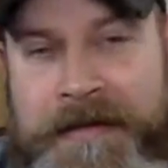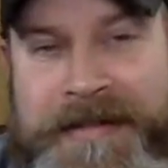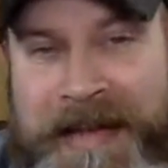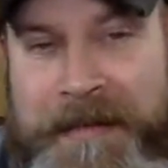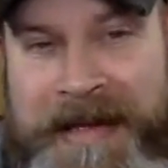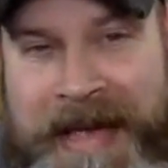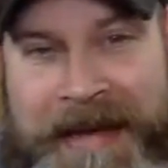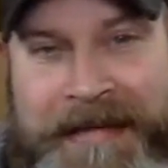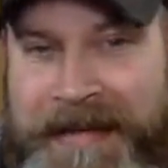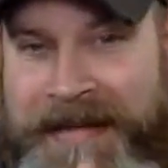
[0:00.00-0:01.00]
Text me
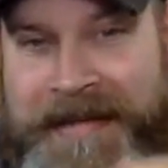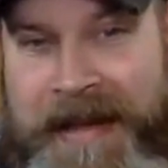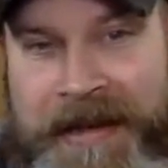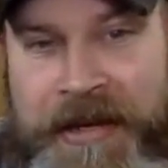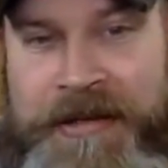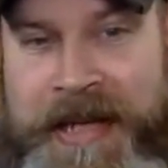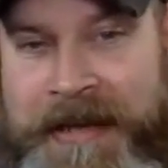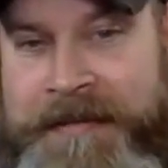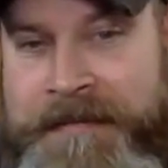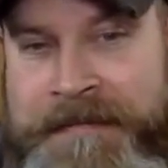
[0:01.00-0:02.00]
again. It's not going to go
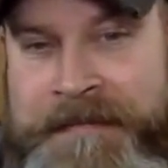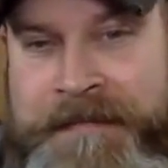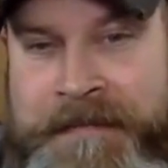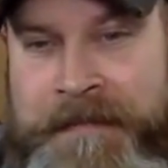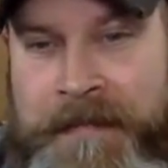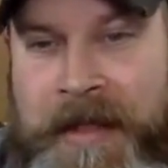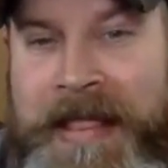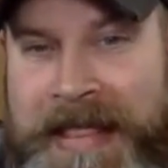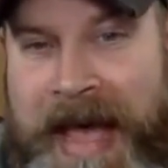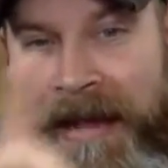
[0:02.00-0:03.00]
ding.
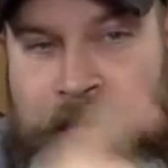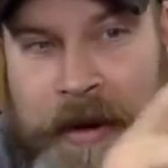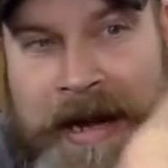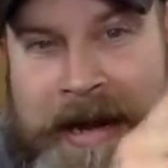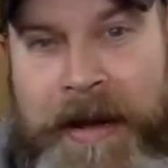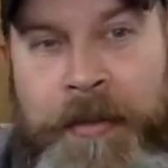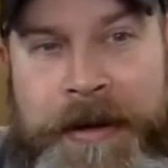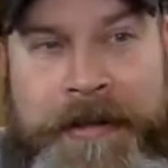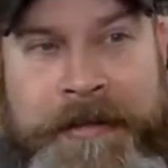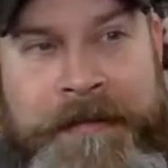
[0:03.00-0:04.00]
That's what I need help
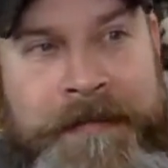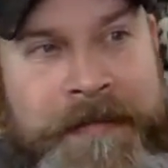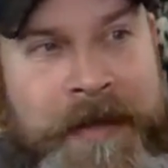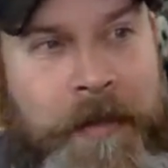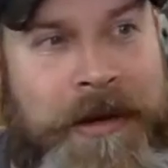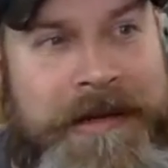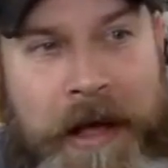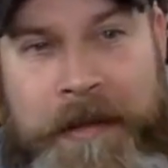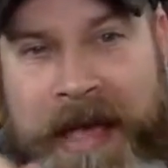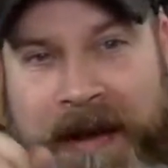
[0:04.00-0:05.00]
with. Someone
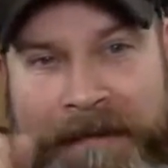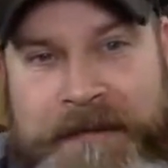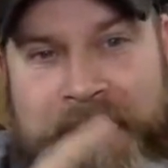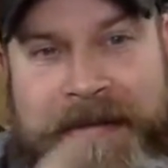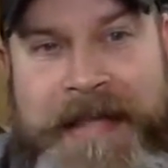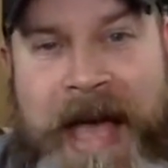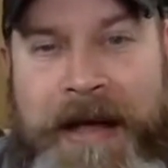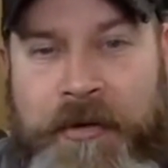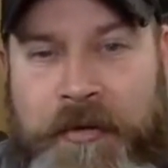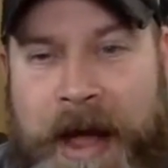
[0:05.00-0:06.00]
tell me how to fix
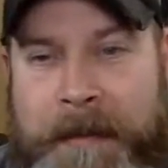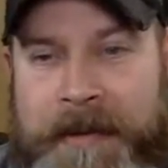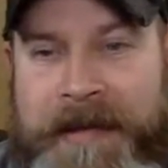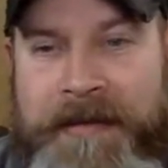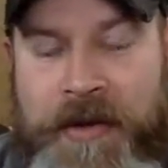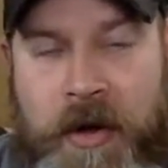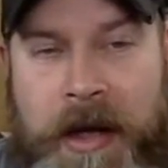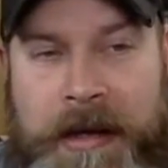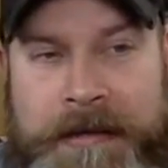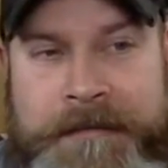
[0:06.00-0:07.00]
that crap because that's
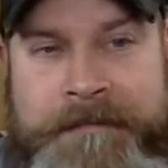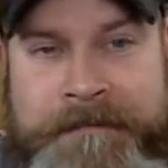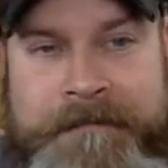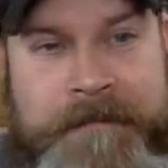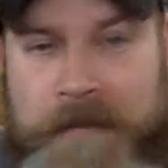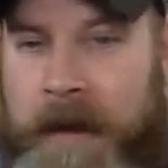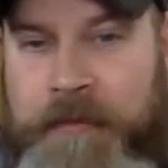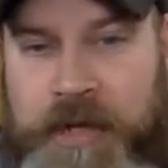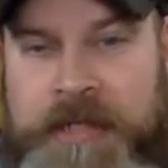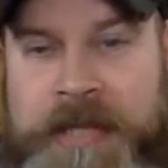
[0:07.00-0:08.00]
annoying.
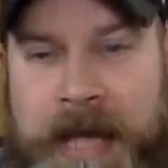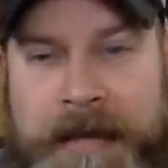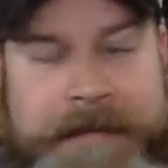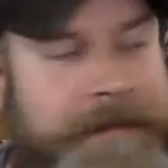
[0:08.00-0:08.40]
I'm just saying.